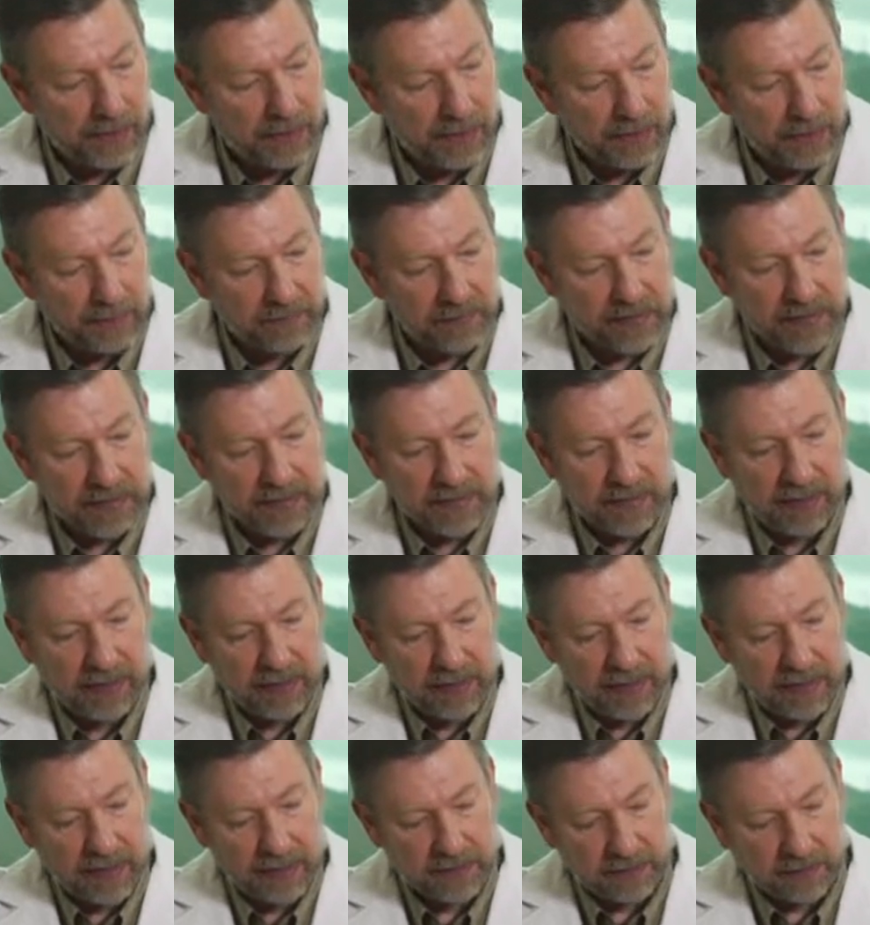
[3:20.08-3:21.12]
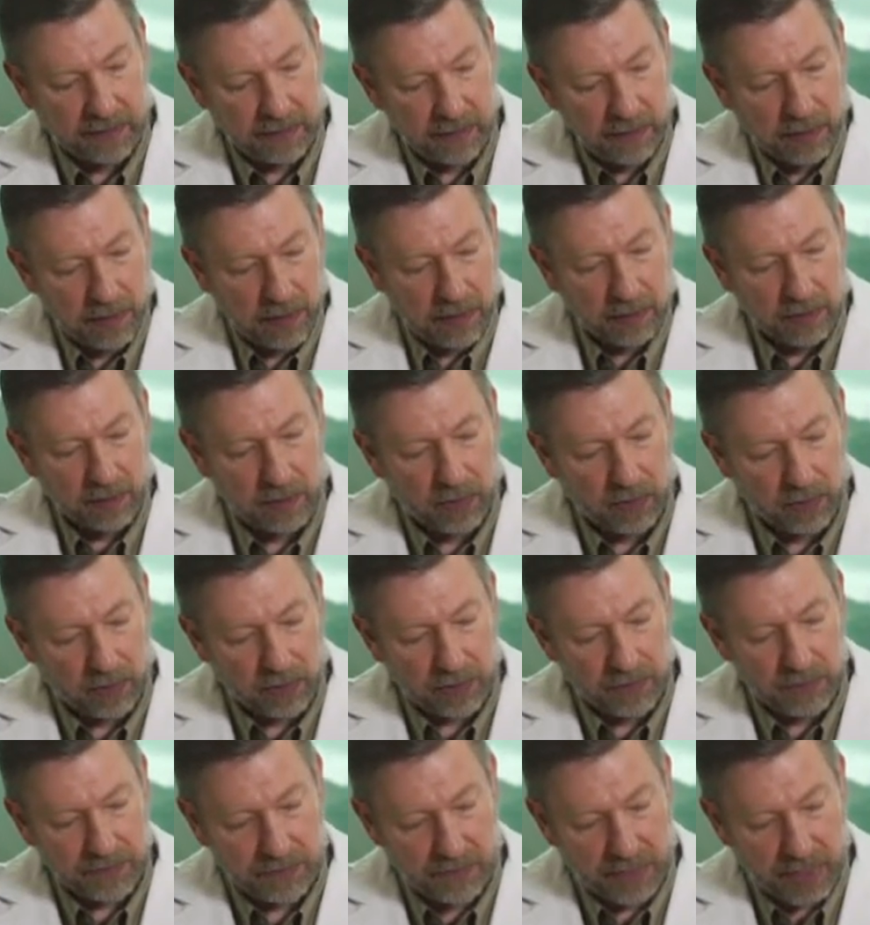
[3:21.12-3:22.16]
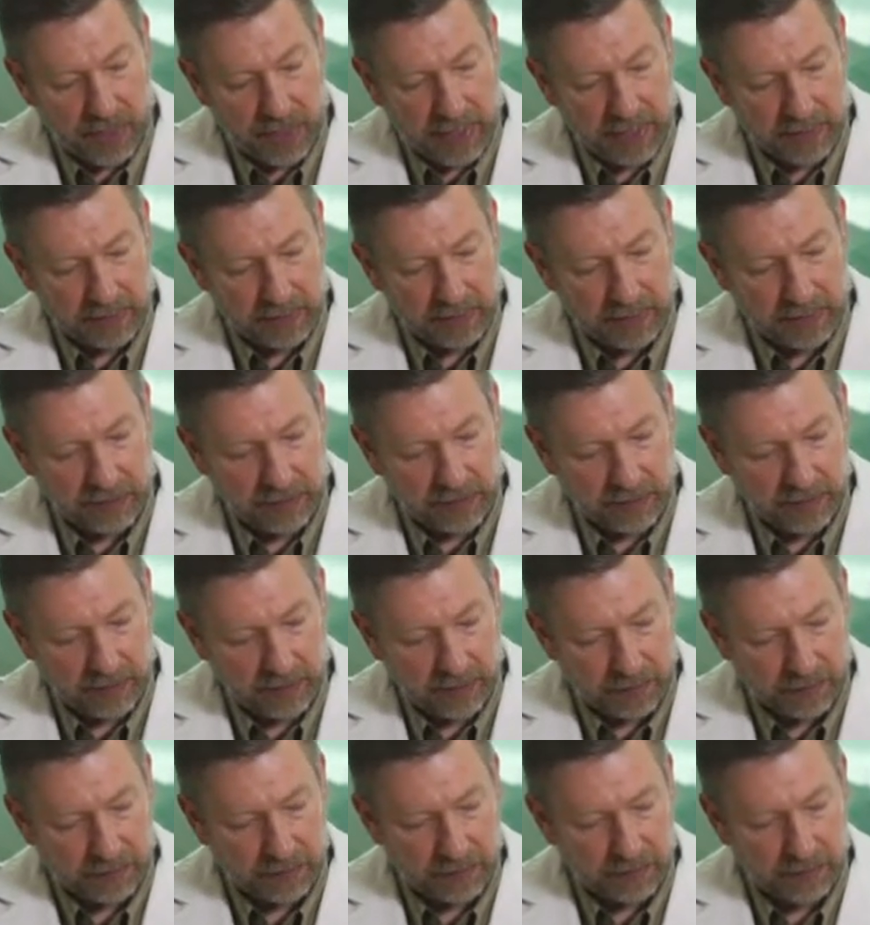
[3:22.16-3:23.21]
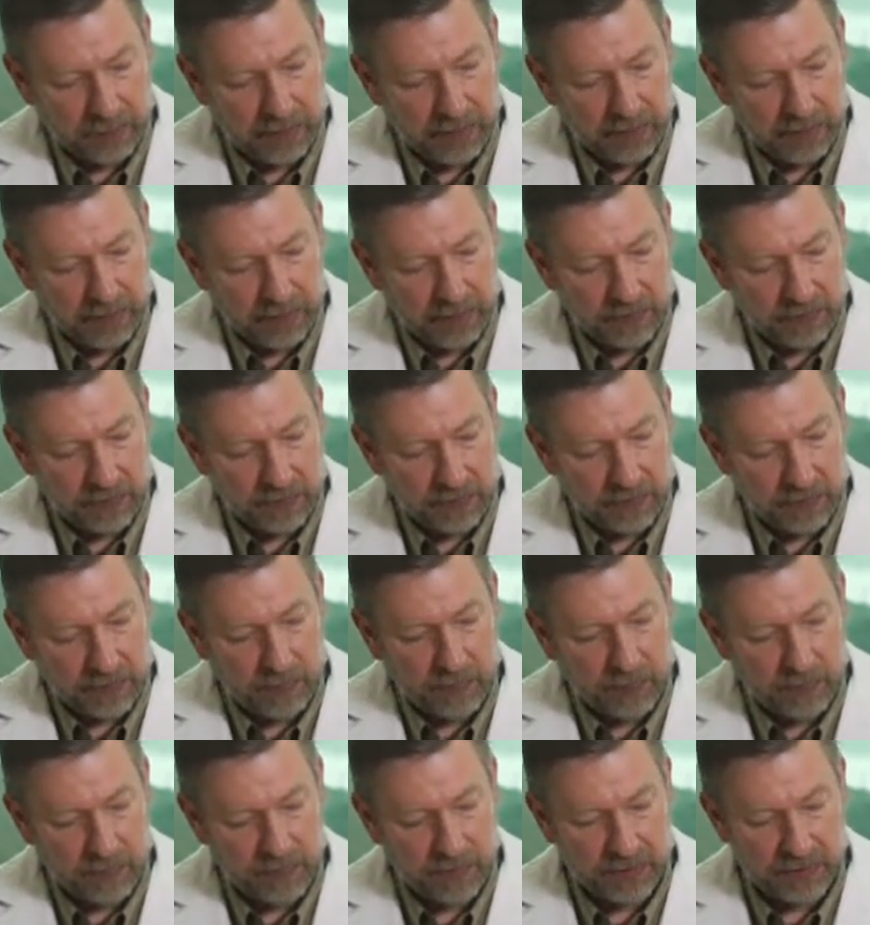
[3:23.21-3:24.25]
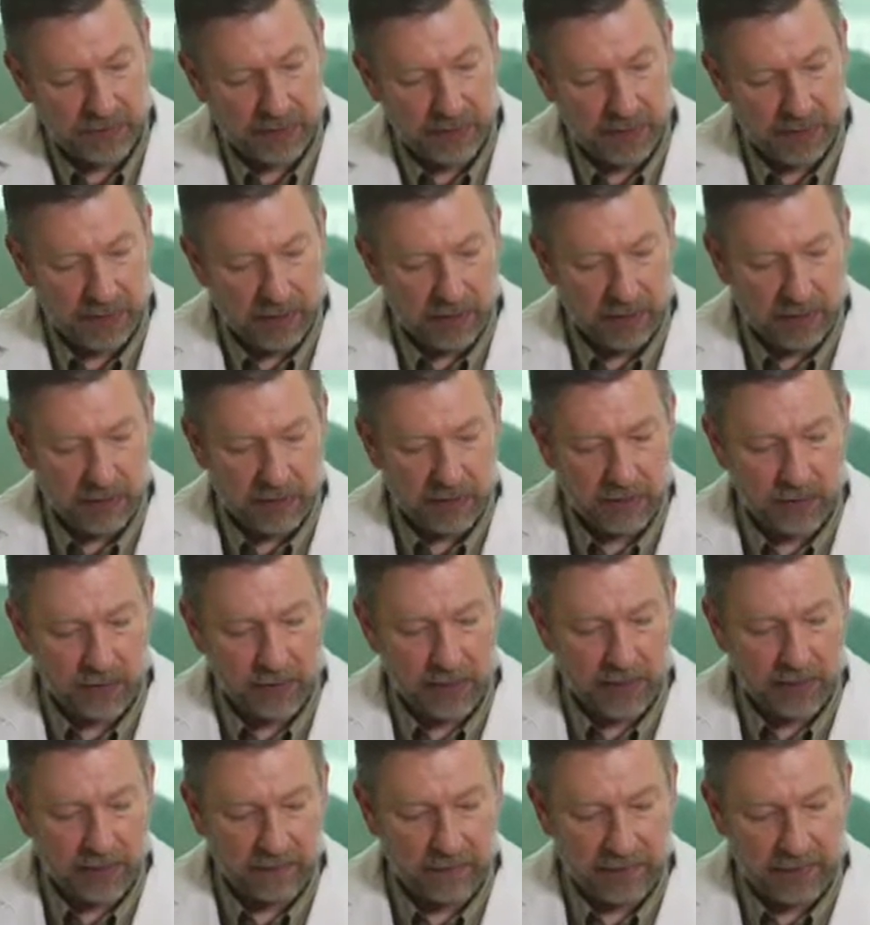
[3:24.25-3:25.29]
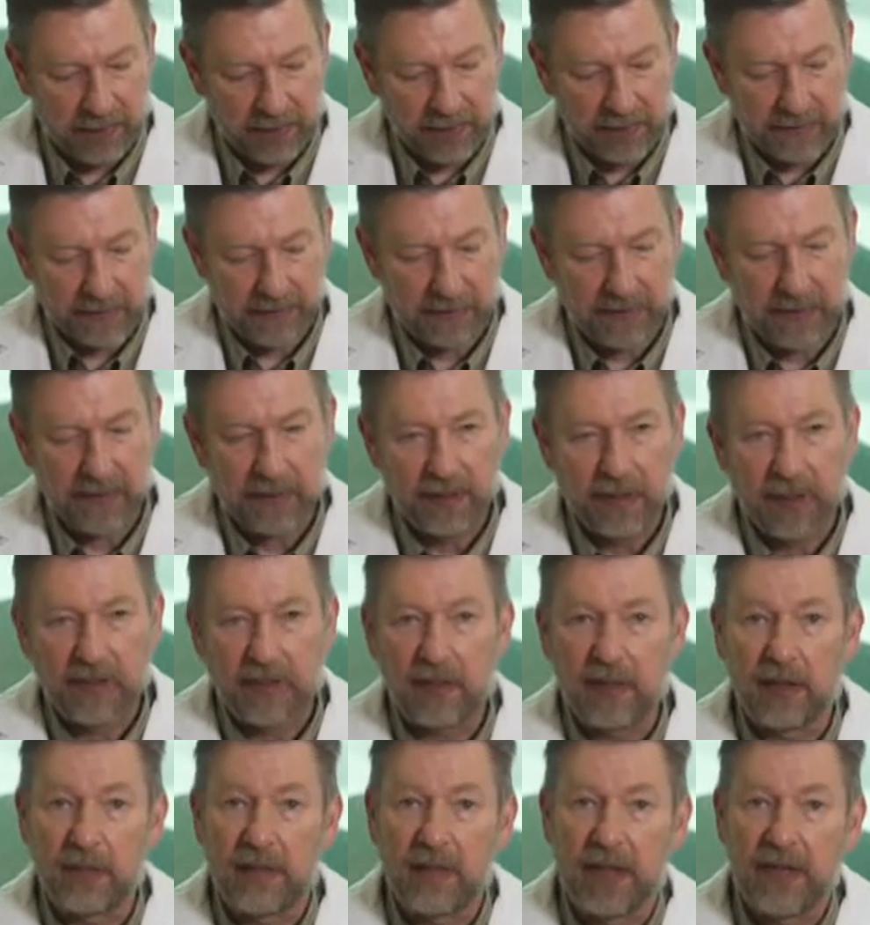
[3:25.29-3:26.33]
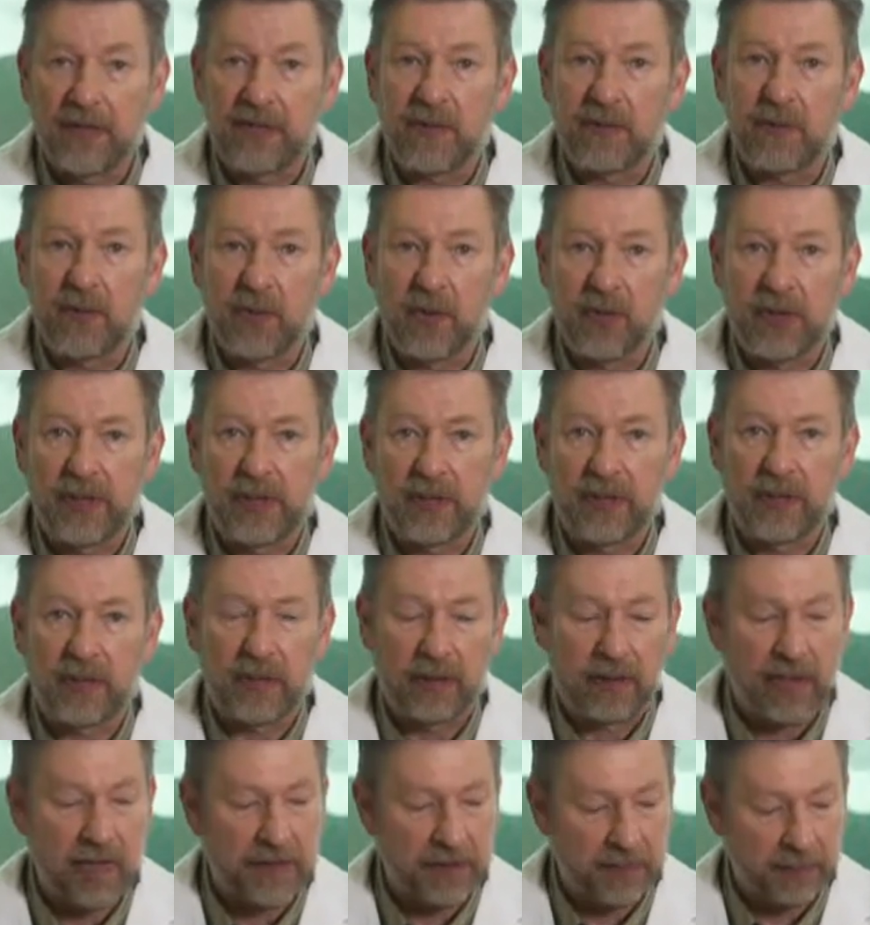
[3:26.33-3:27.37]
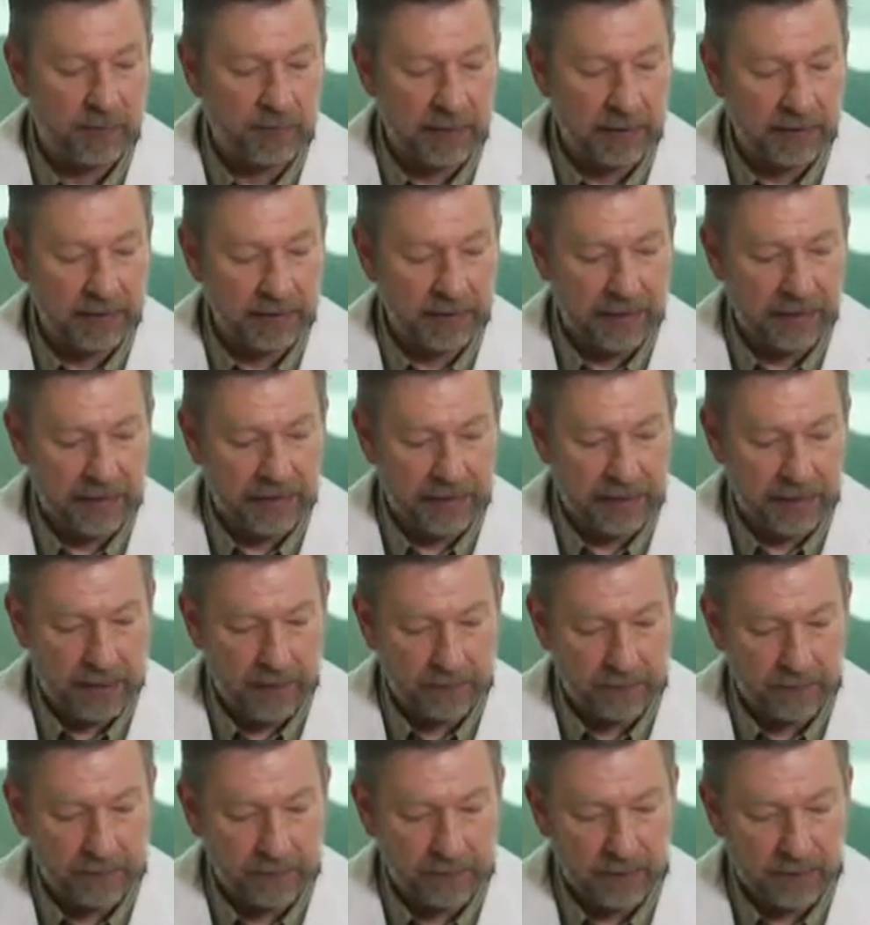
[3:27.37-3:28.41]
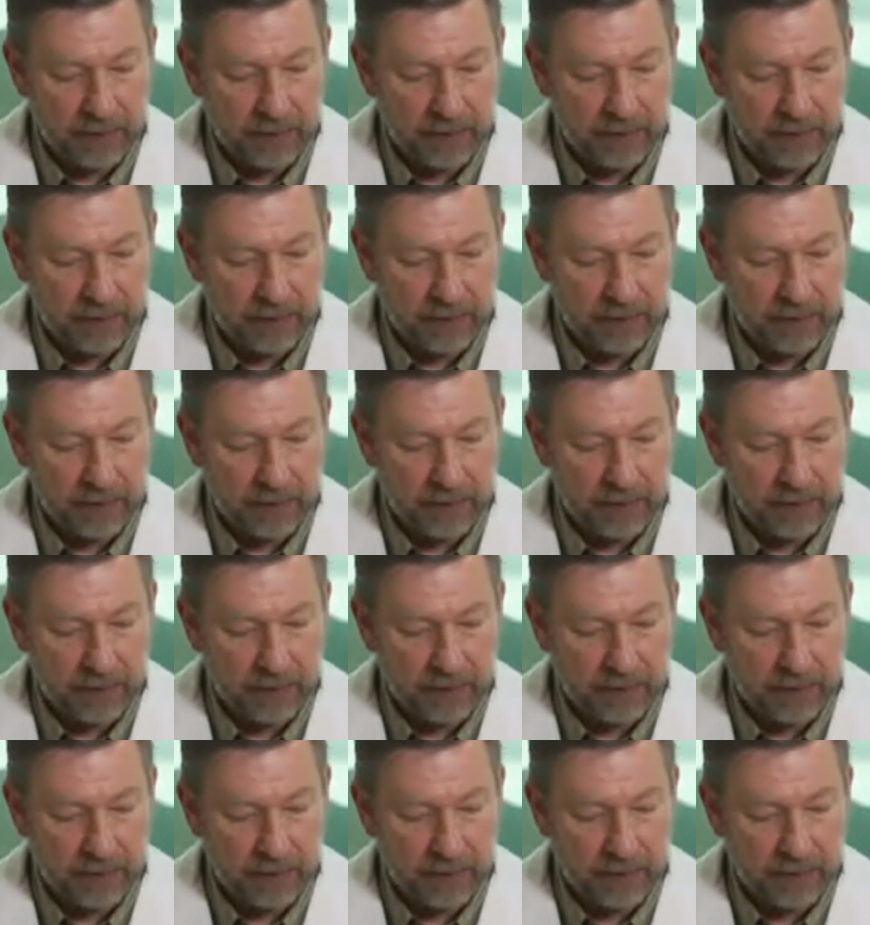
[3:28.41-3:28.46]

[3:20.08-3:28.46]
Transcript: If that's the case, you can also add different extrinsic posts to that device, thereby supporting or occupying that gap.